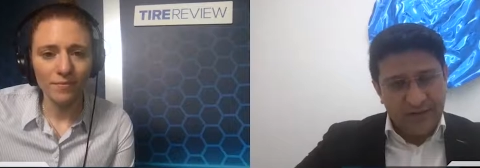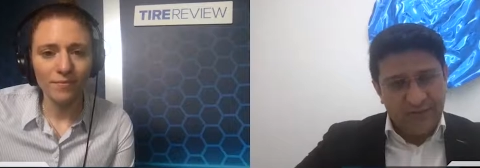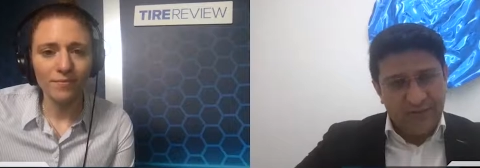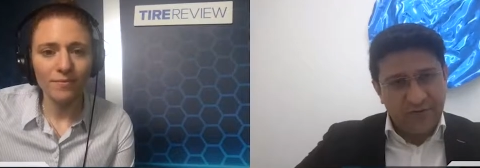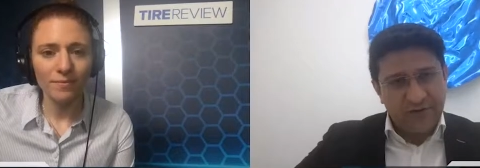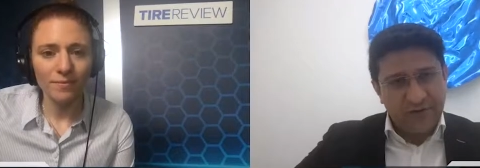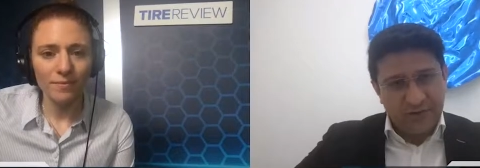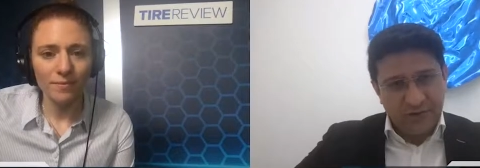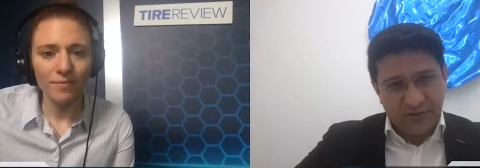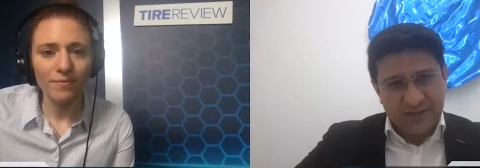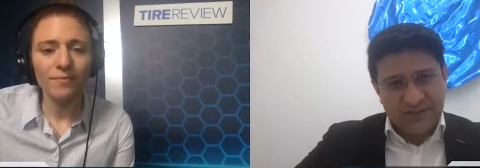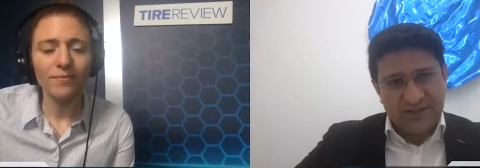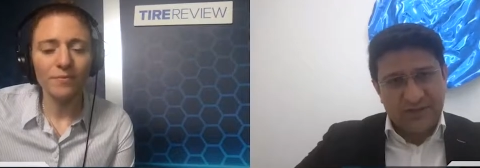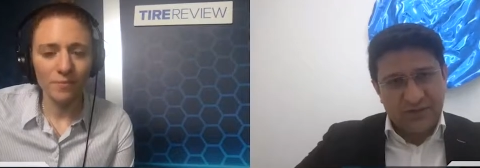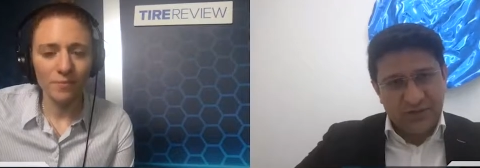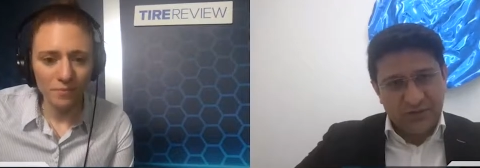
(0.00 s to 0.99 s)
Speaker 1: for the
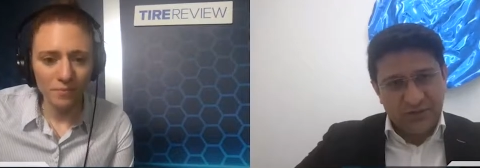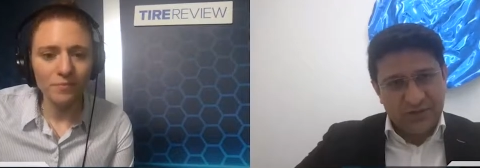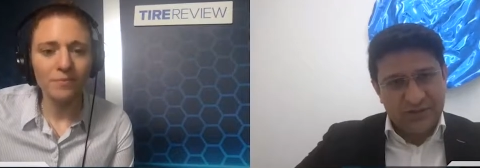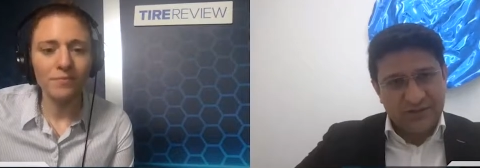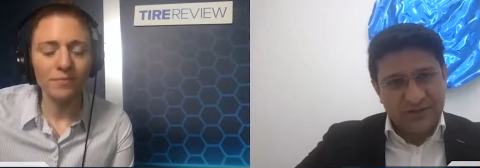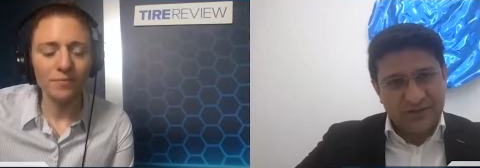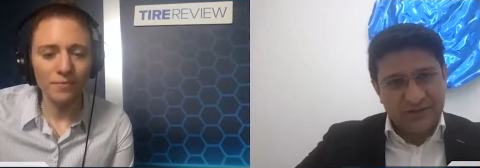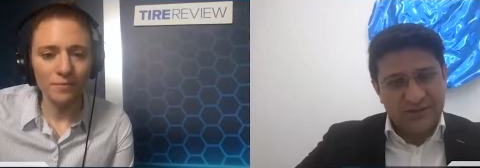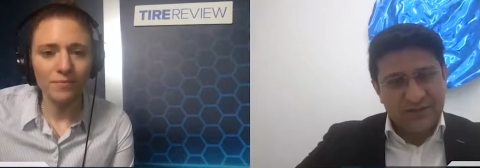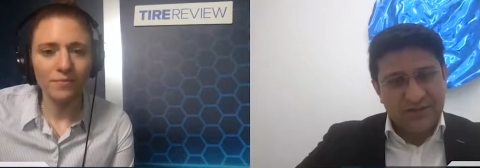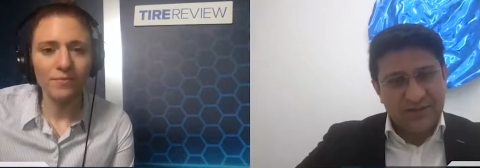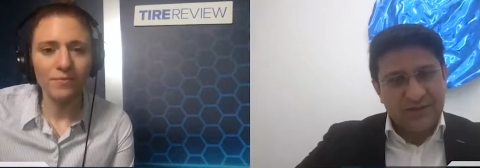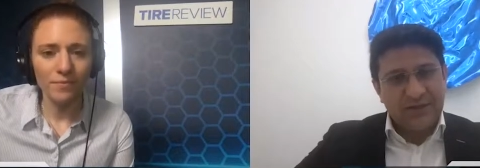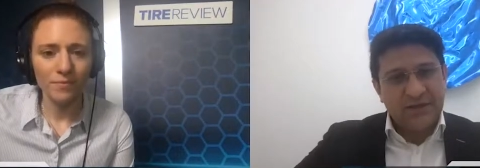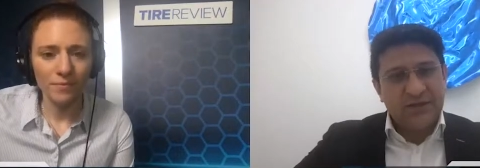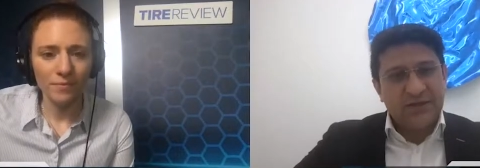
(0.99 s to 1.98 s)
US consumers.
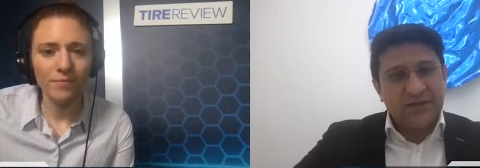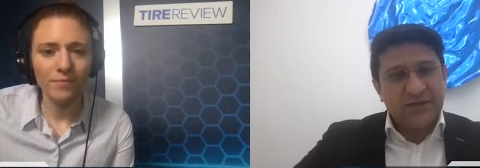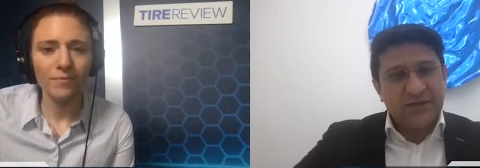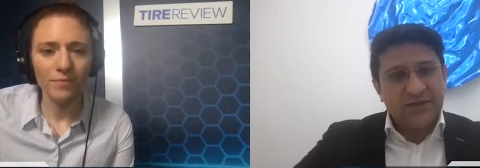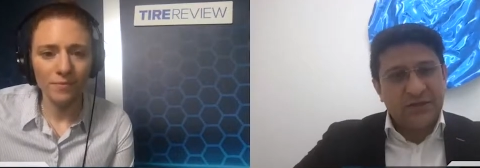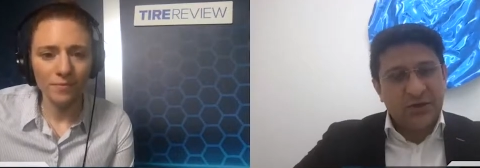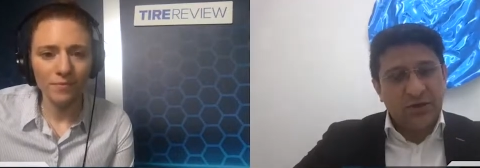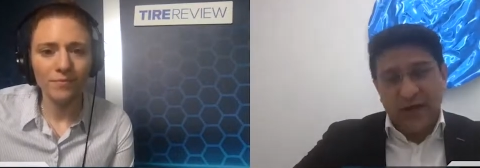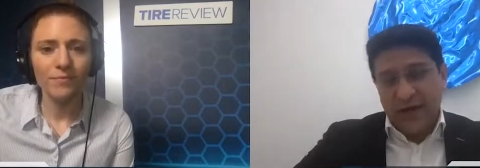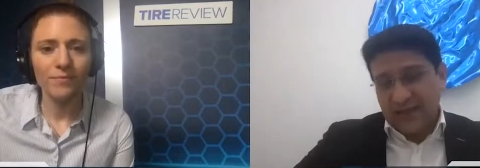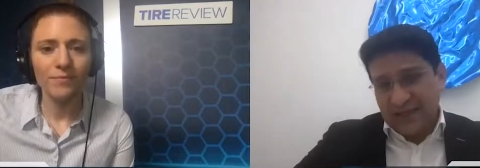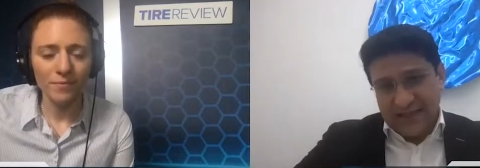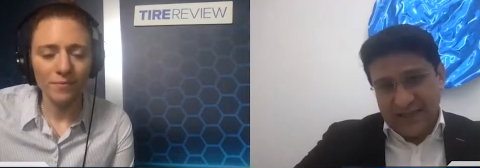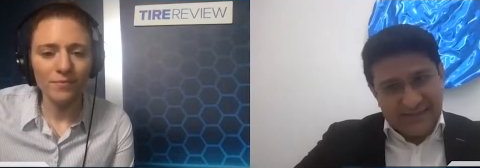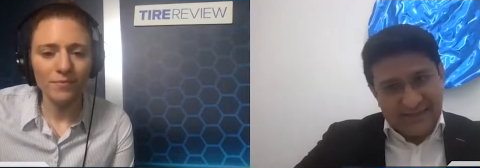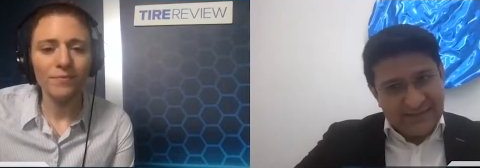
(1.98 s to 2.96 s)
So, and
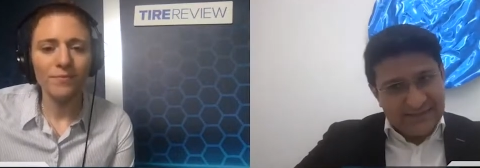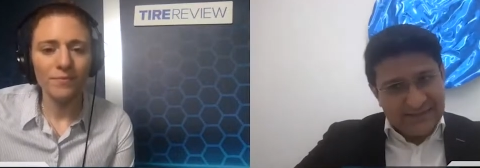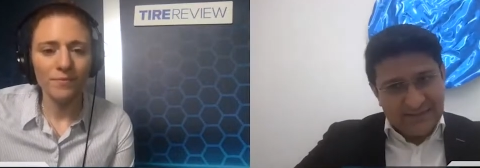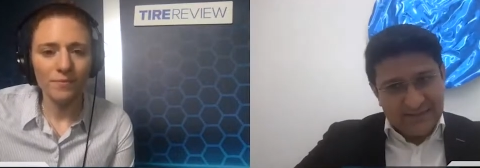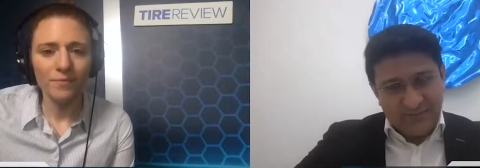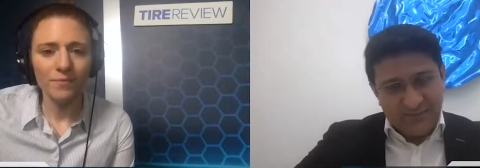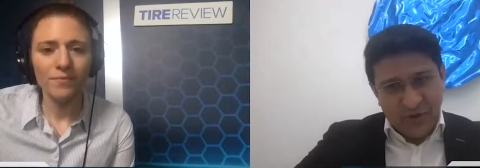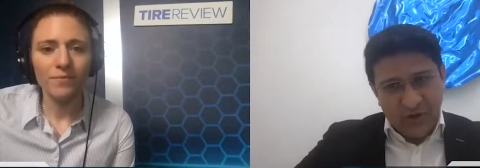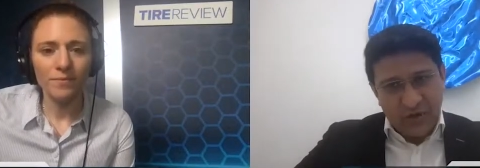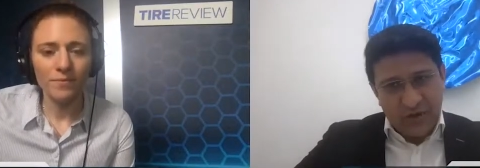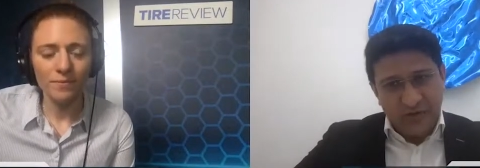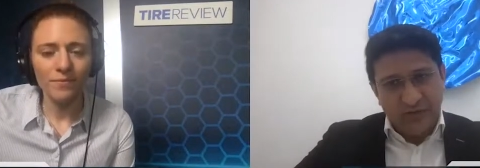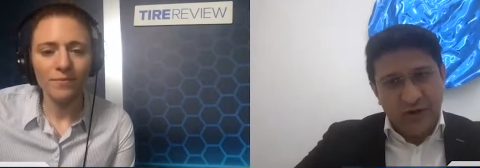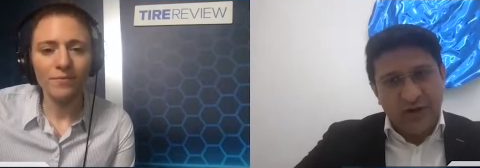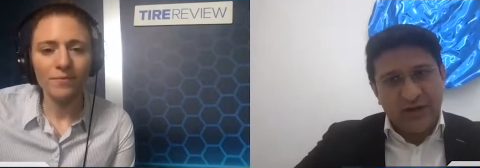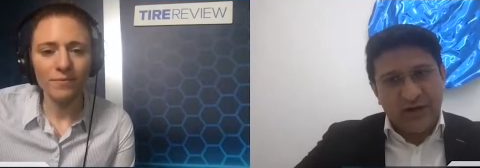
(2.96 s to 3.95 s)
that's, you know,
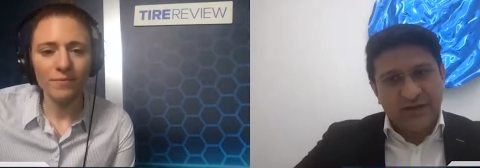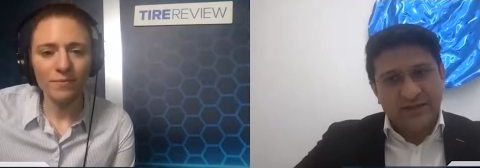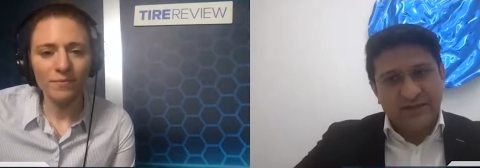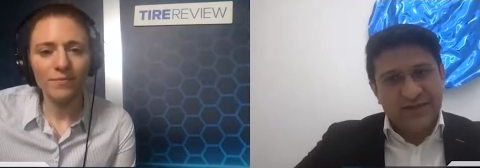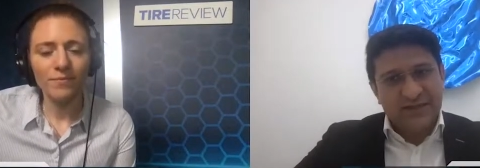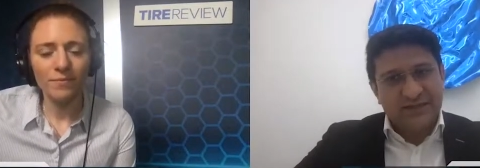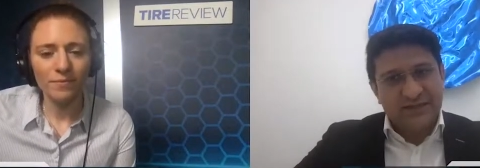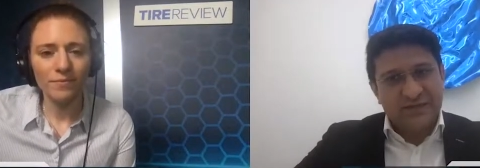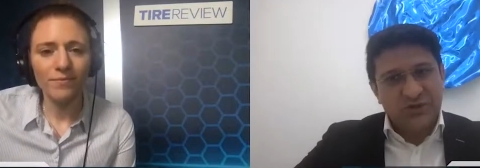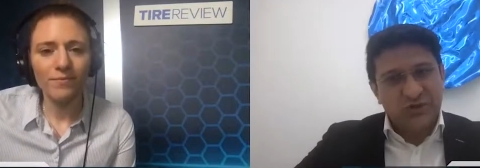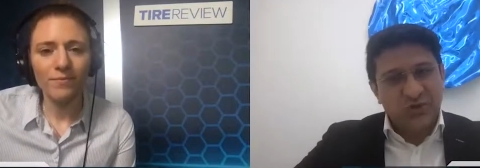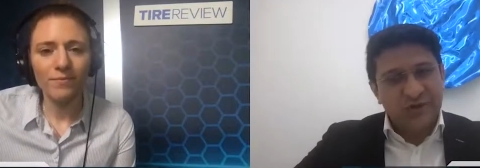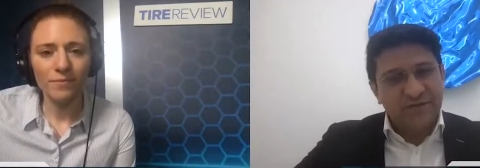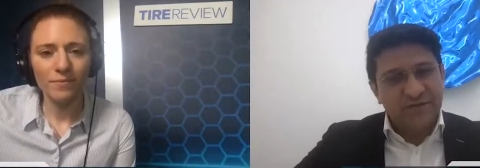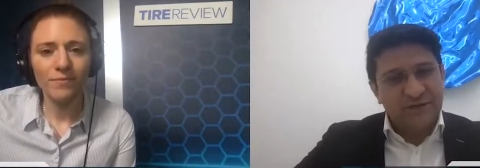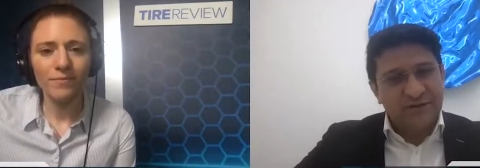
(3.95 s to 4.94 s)
the product results are
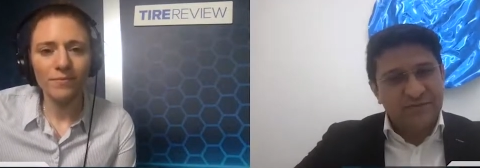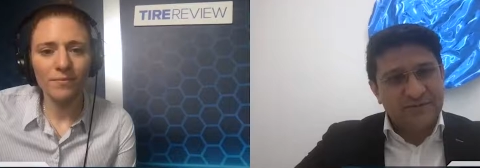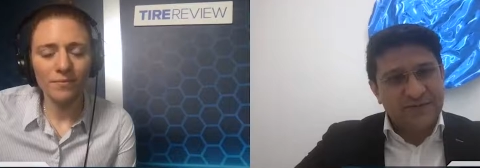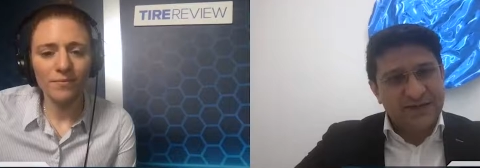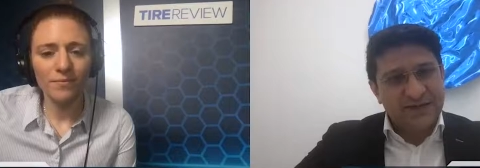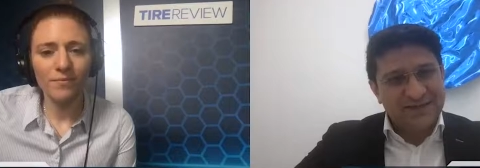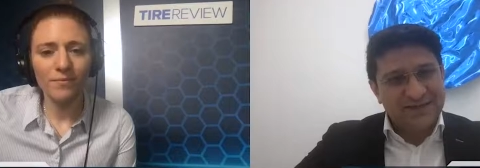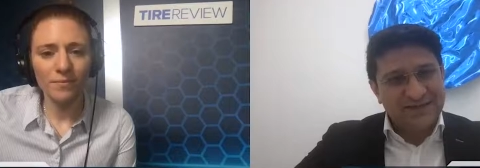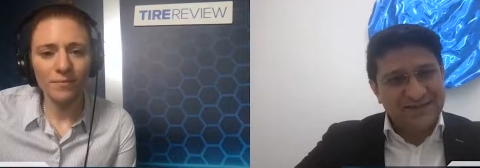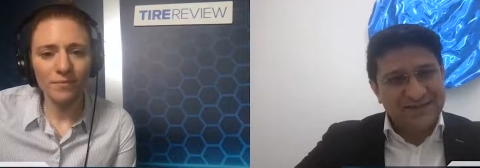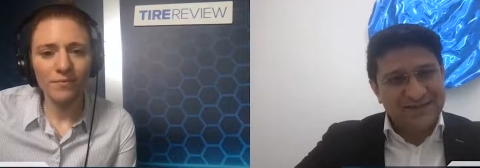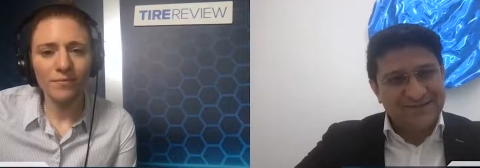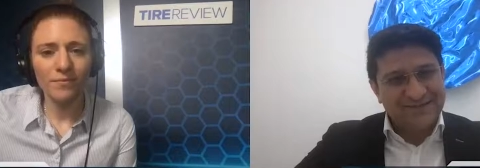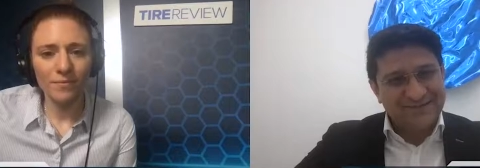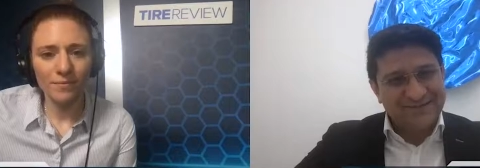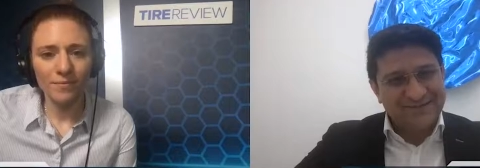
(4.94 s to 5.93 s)
showing for themselves,
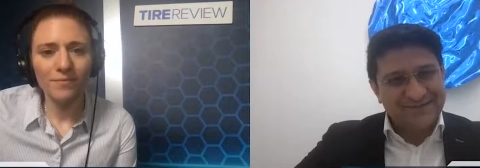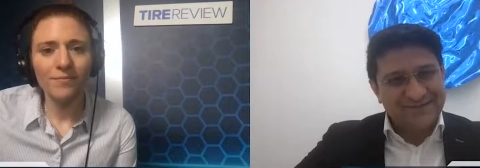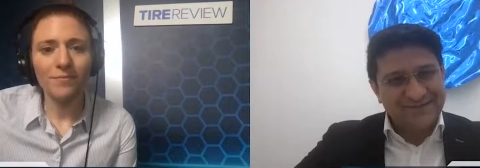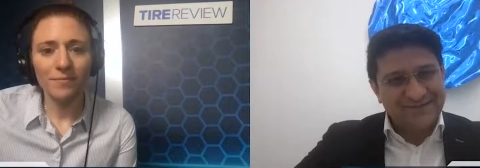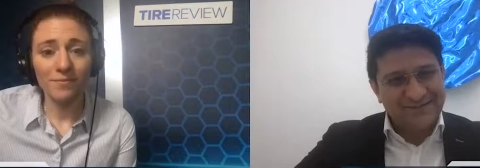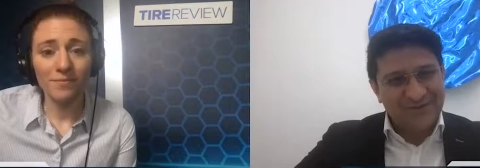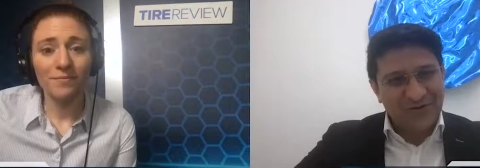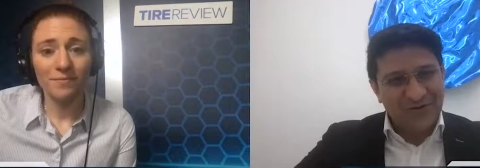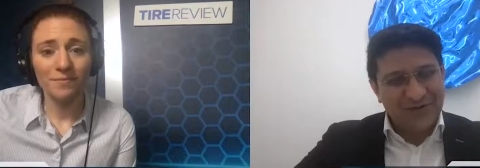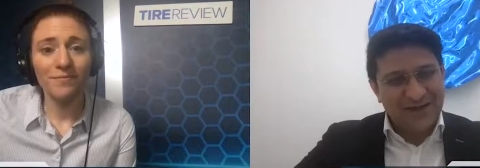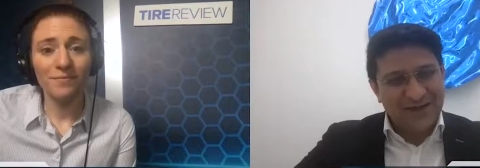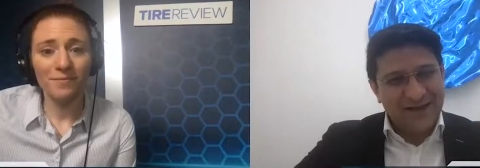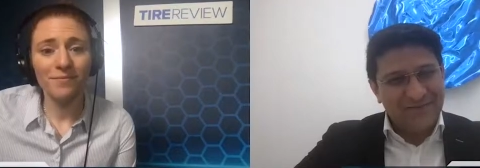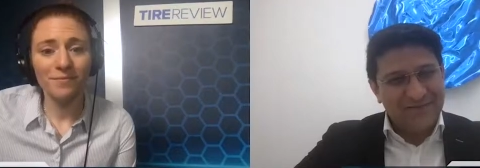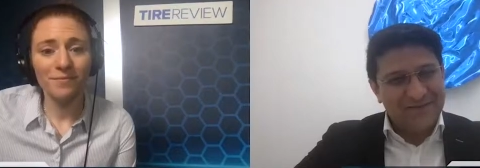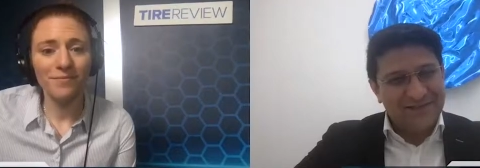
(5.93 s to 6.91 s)
all
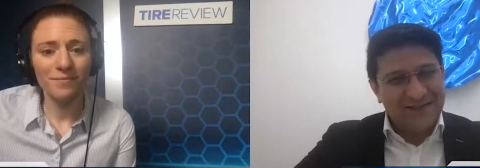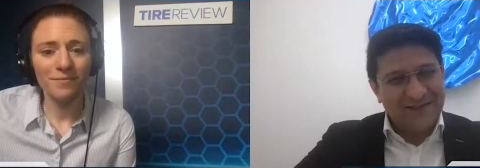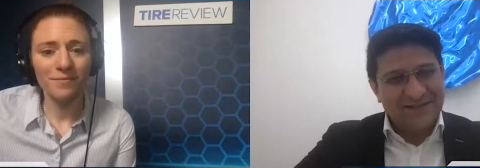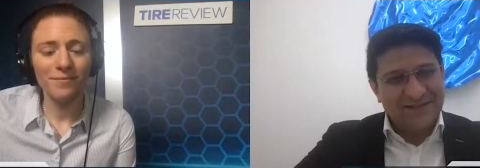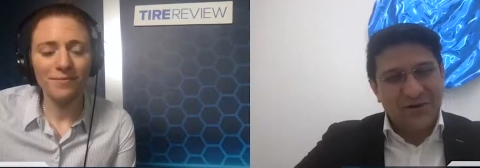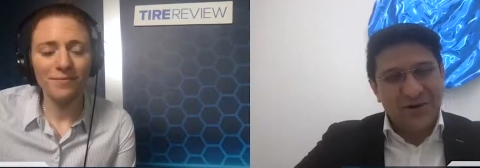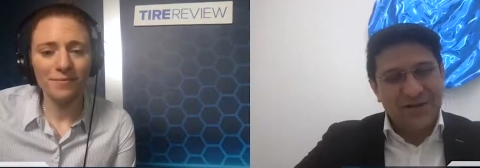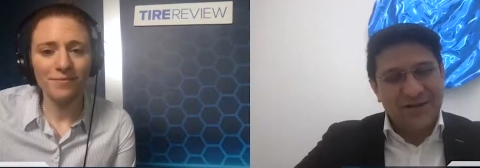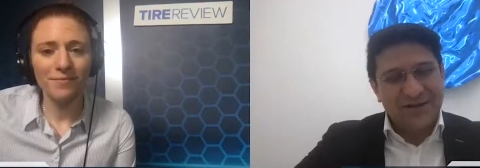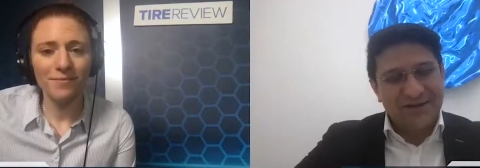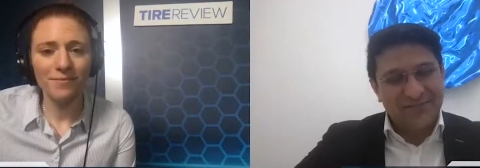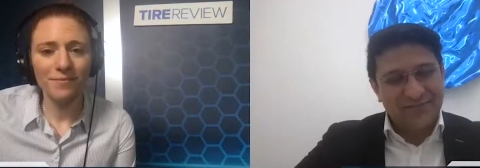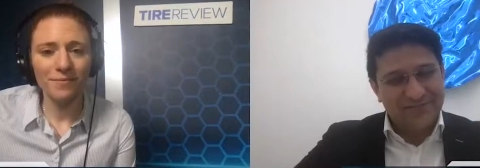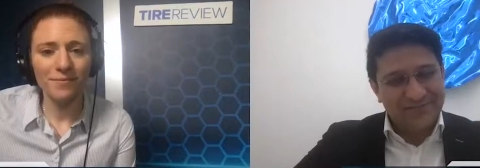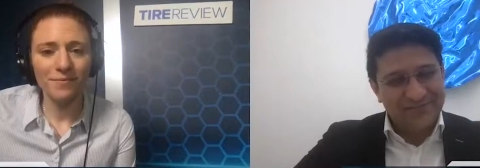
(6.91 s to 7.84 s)
the effort that's gone in.